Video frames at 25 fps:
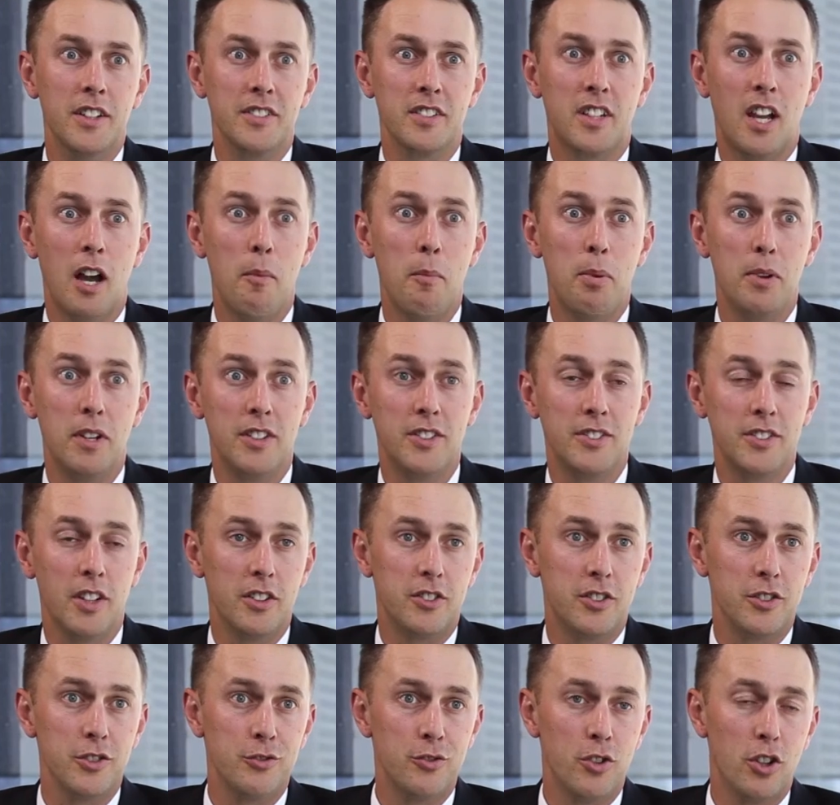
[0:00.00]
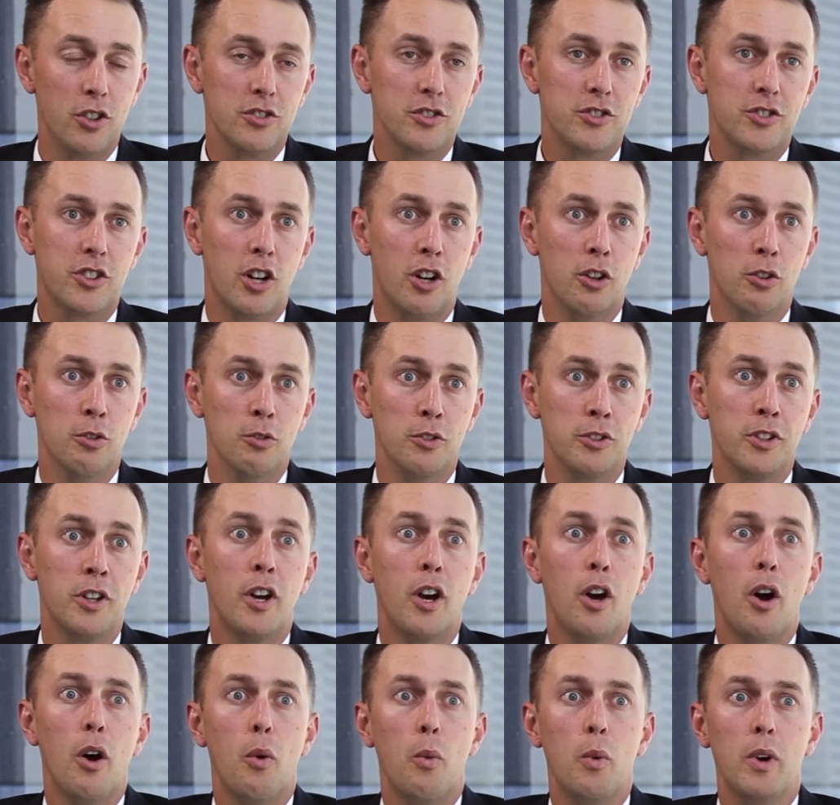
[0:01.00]
a company such as Roxgold,
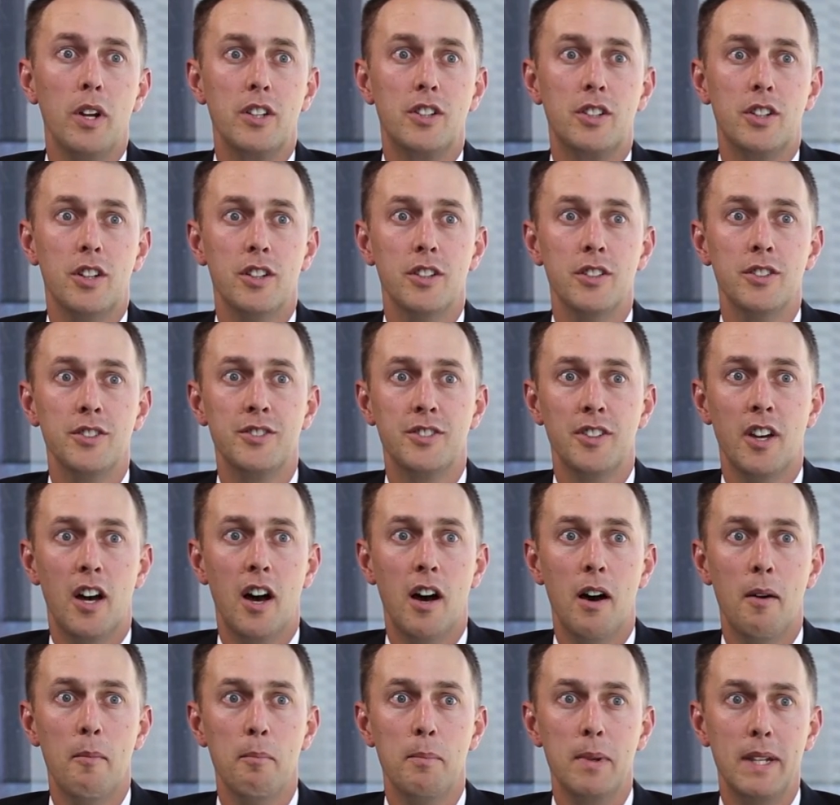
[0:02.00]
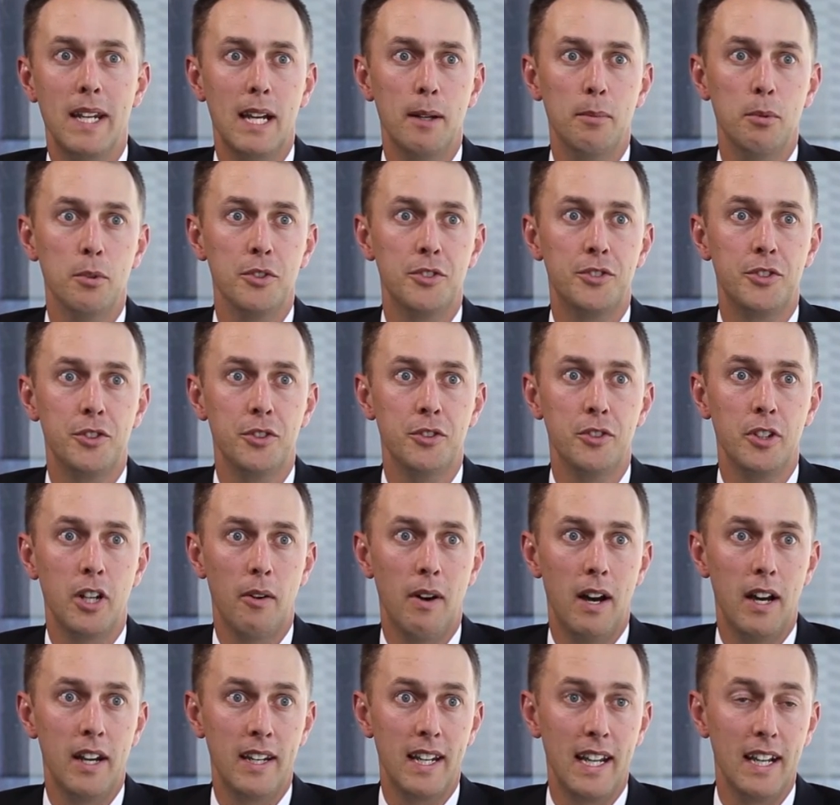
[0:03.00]
which has been able to go
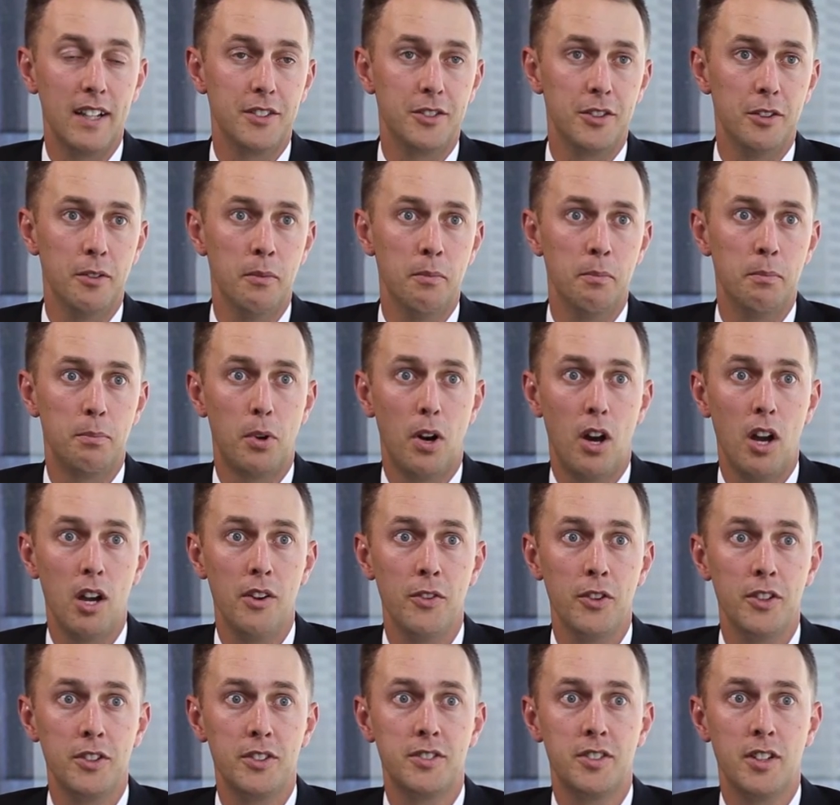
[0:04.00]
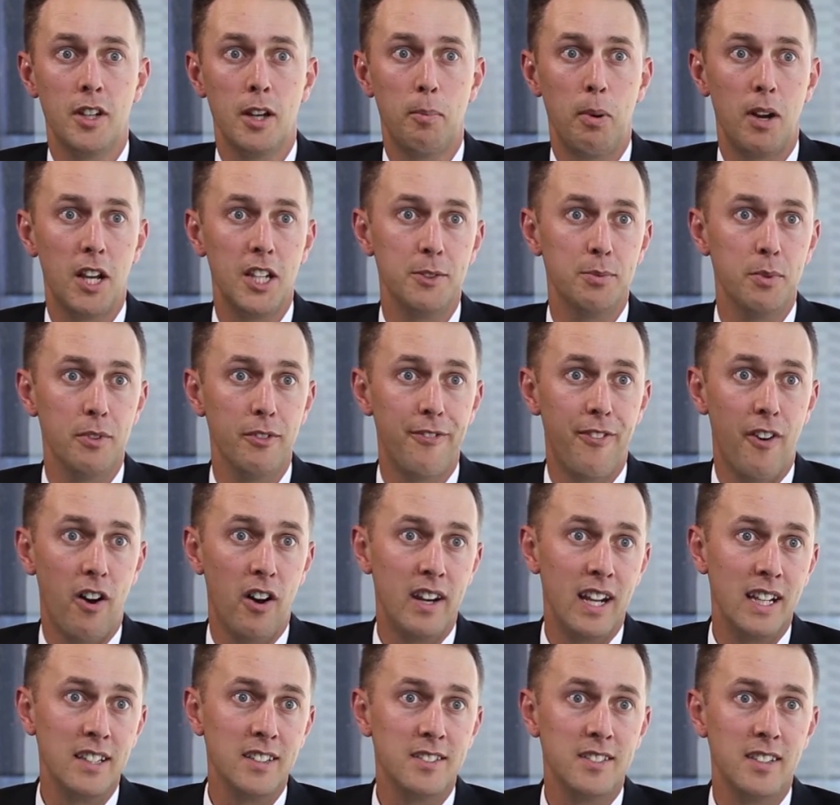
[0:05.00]
out and get some private placement
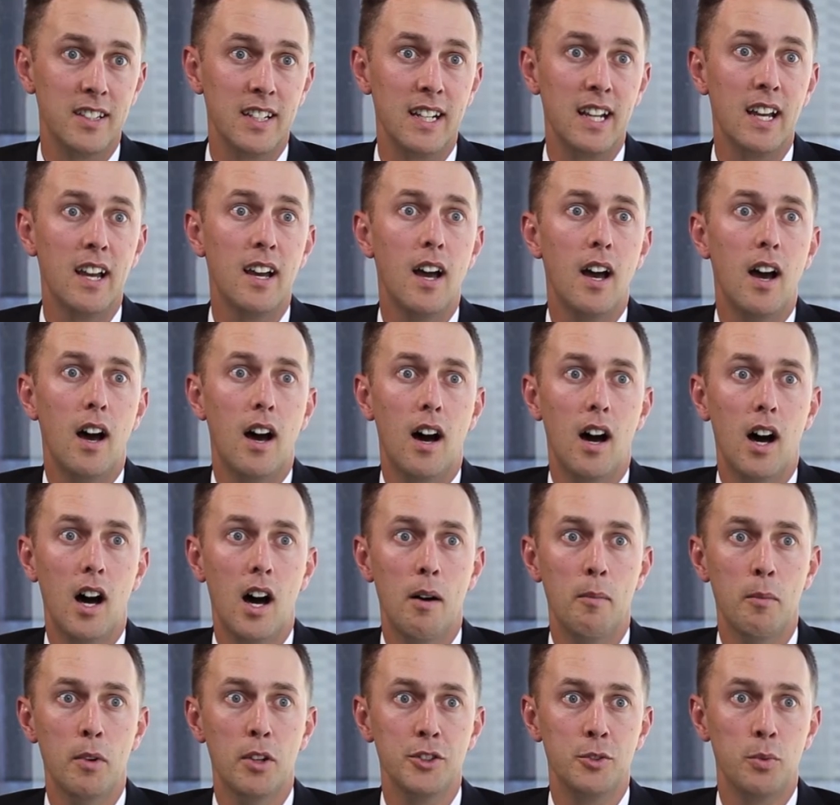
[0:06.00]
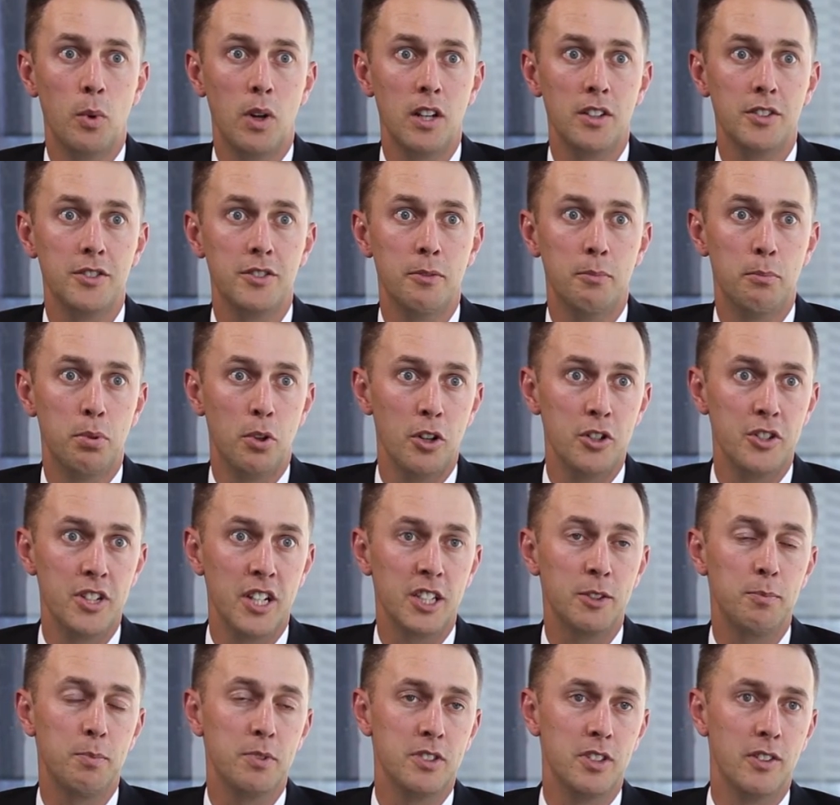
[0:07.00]
financing, as well as some
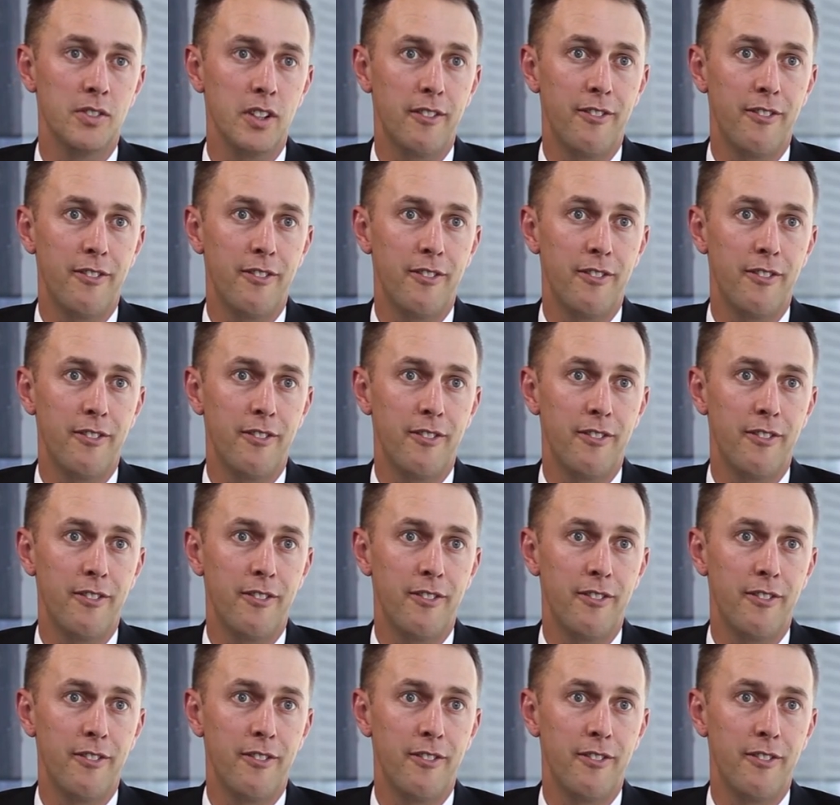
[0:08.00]
project-specific